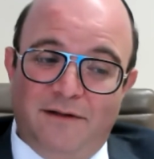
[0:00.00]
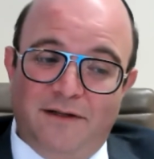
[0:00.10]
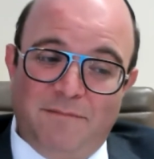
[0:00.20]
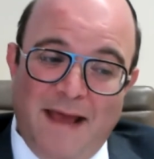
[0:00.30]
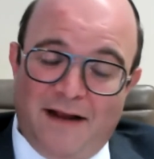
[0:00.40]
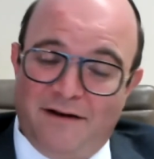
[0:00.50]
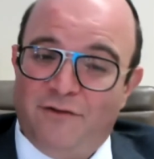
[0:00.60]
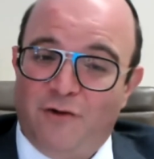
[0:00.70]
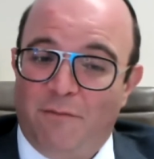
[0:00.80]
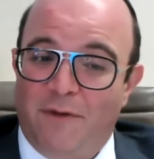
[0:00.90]
make a
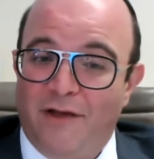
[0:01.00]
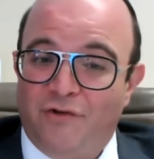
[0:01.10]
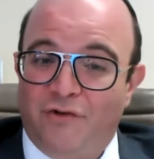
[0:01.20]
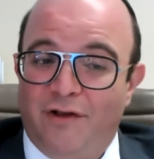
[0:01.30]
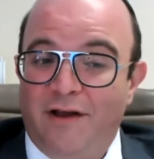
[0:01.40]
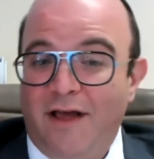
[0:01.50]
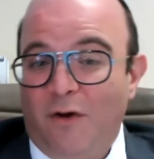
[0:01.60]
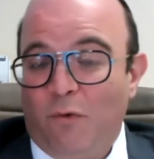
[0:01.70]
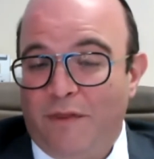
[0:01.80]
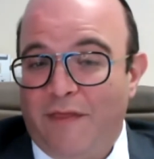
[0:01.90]
determination
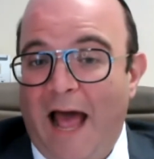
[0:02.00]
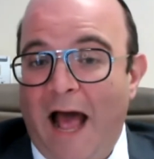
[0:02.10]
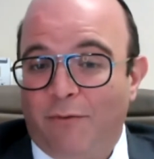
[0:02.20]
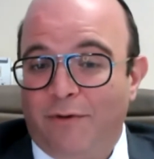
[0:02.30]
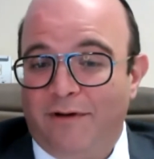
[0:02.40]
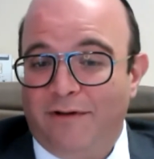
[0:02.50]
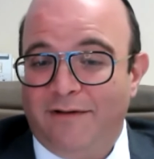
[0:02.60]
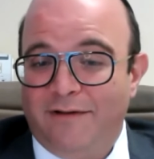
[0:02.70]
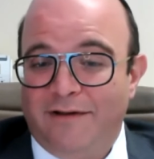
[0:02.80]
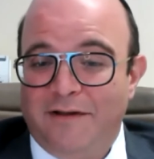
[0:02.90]
without
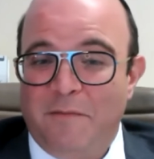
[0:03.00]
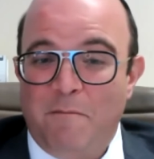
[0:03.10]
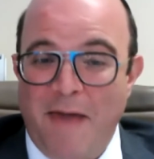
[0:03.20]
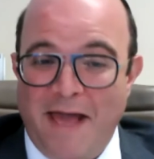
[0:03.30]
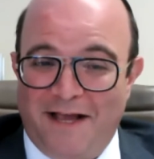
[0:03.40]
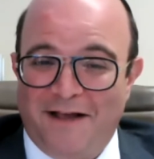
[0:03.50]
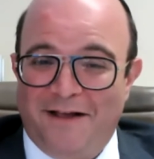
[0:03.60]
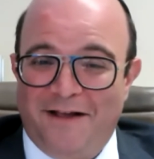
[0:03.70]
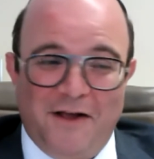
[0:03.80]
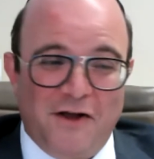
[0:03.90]

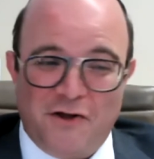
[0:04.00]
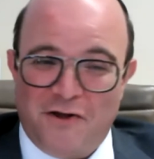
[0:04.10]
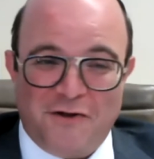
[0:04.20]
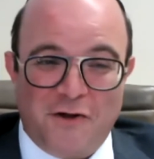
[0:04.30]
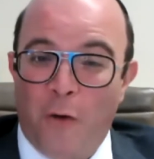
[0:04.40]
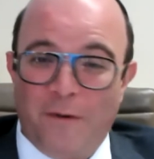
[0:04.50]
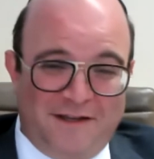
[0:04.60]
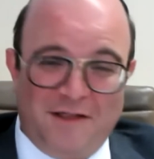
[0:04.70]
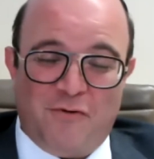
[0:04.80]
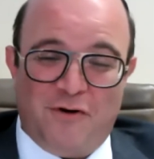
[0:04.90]
going
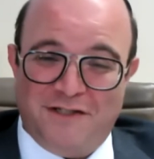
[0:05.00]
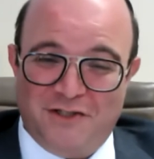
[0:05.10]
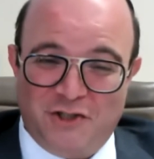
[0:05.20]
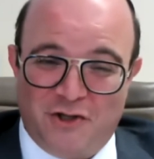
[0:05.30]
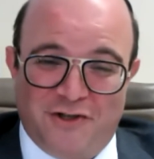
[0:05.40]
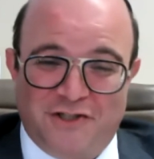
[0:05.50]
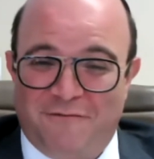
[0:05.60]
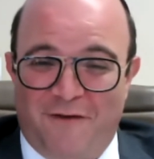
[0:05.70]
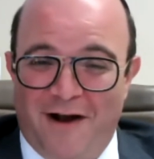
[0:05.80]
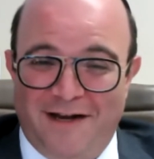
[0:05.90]
to the person's church
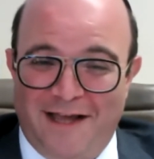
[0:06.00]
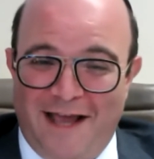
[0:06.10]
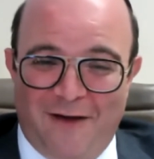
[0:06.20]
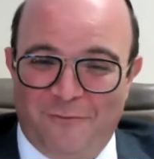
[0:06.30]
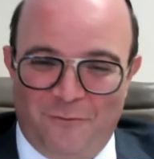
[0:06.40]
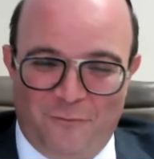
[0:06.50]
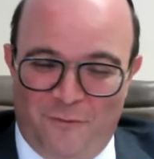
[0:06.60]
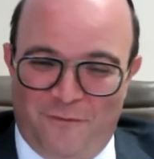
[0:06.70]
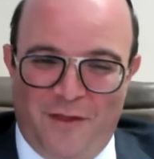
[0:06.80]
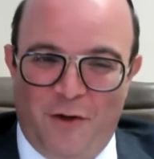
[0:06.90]
and finding out
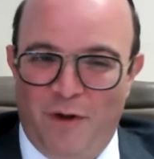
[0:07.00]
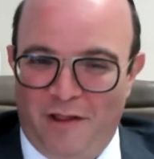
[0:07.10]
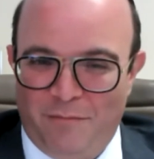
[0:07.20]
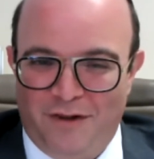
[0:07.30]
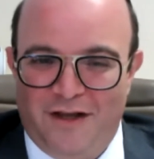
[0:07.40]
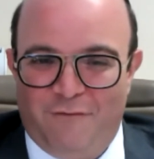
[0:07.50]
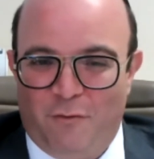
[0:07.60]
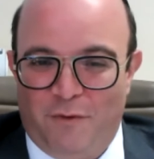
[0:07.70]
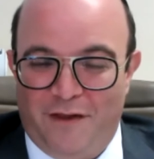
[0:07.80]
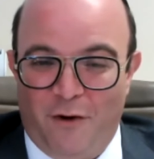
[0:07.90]
if they really believe or
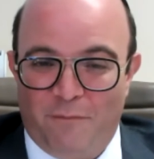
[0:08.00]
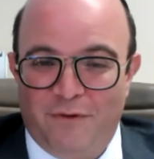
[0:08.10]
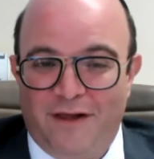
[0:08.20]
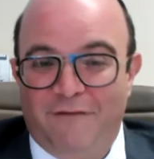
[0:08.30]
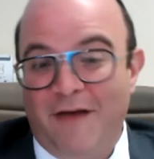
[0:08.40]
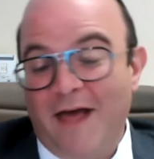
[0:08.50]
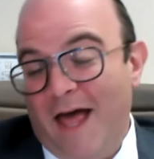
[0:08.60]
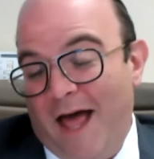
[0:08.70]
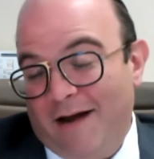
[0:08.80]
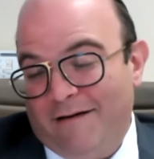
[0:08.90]
what they don't believe.
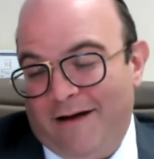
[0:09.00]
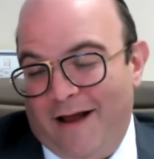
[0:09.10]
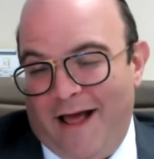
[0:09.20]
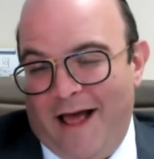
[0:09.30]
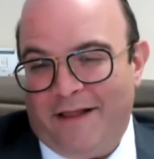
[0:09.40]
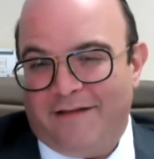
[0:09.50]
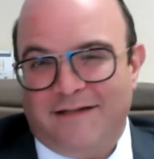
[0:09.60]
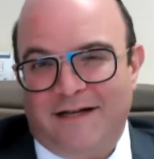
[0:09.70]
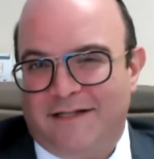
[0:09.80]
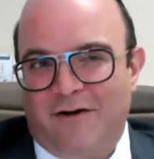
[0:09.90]
And it doesn't
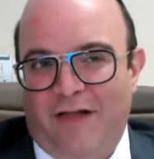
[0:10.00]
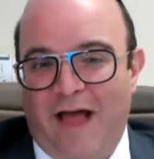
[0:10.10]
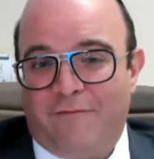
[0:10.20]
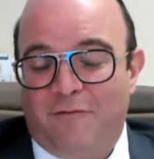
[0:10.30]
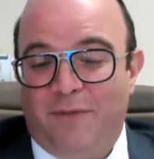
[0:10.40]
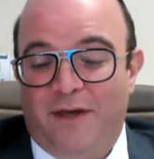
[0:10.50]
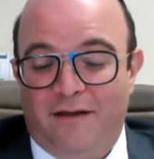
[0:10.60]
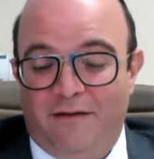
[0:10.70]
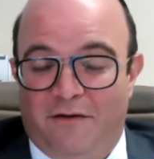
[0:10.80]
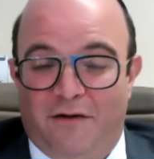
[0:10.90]
necessarily have to
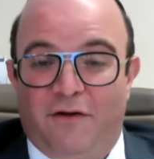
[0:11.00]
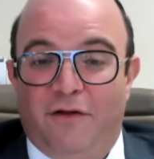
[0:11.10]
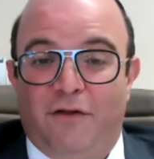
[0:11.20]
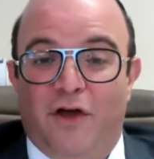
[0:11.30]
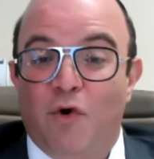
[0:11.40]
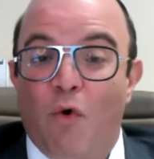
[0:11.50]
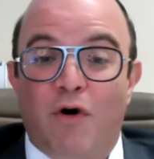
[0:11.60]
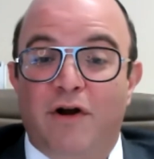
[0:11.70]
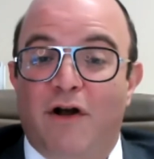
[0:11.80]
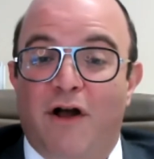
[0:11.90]
be an
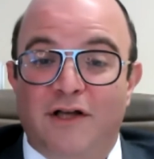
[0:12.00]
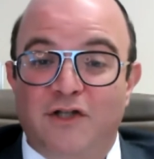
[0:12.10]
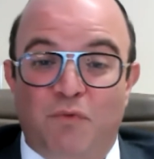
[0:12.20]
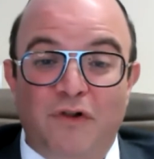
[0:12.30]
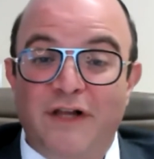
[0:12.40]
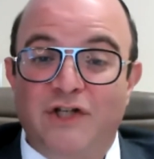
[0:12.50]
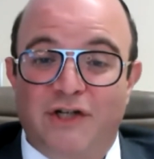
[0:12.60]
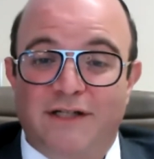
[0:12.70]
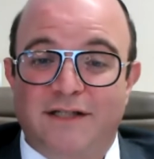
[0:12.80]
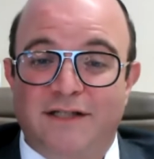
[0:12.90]
organized
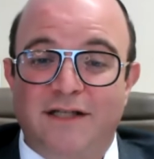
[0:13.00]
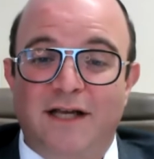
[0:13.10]
religious